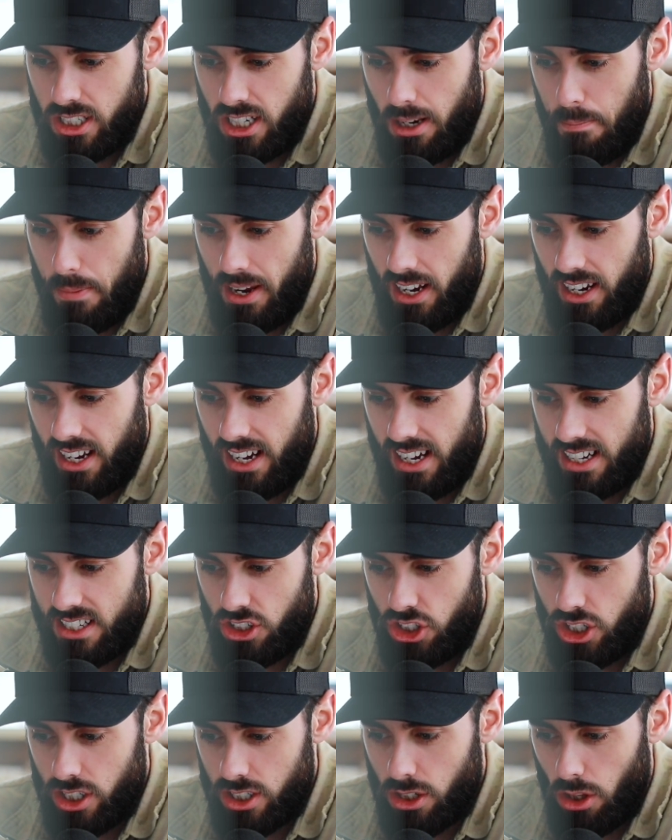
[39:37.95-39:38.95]
tipping
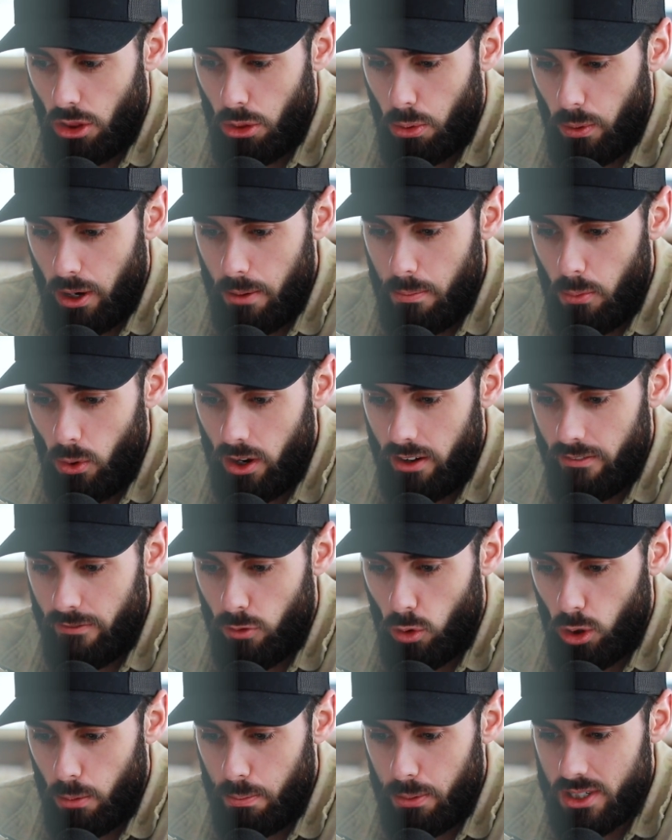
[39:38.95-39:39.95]
as just
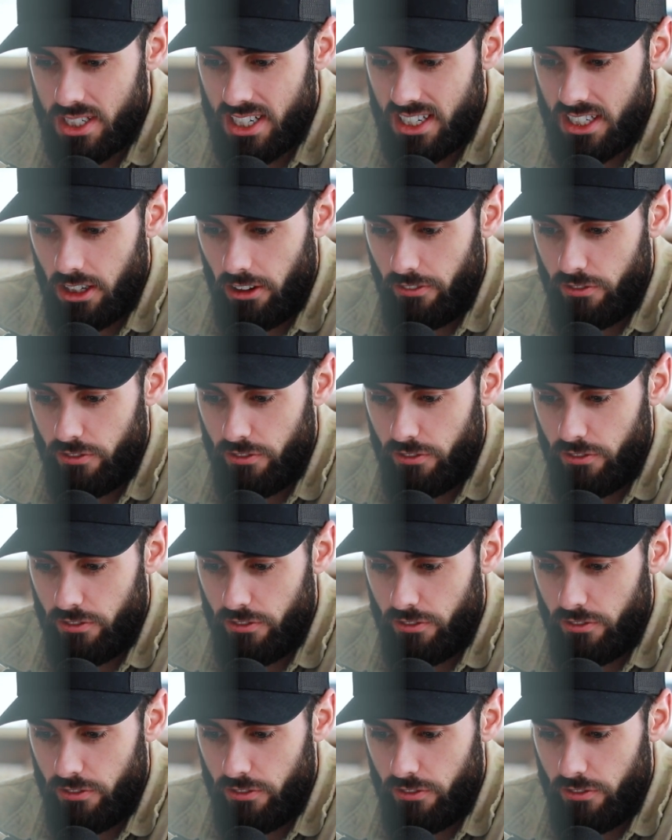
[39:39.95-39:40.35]
3.4%